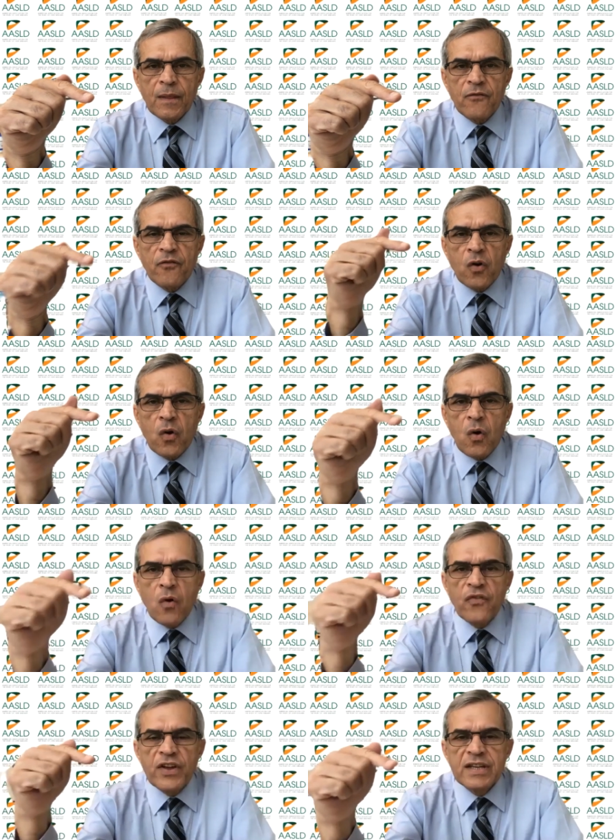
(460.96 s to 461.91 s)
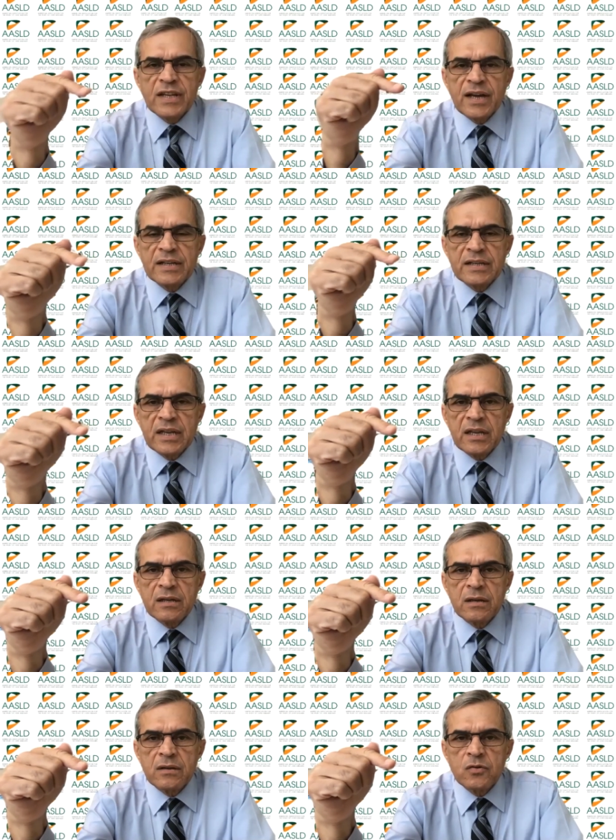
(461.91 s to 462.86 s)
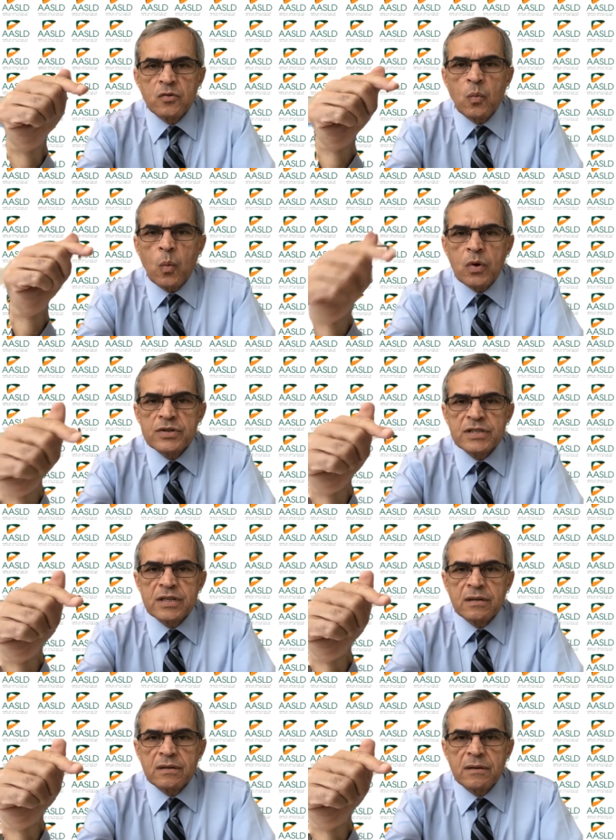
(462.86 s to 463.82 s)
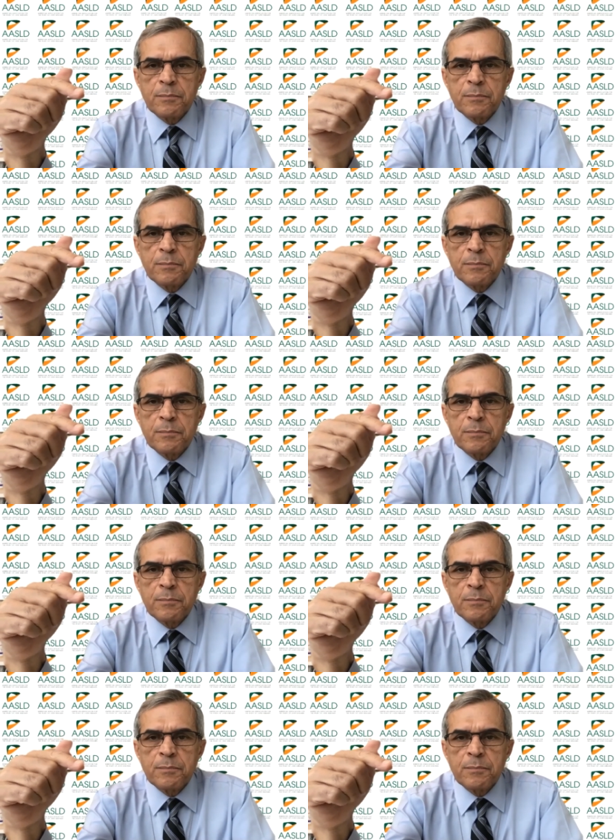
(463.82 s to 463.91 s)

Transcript: for COVID 19 to worsen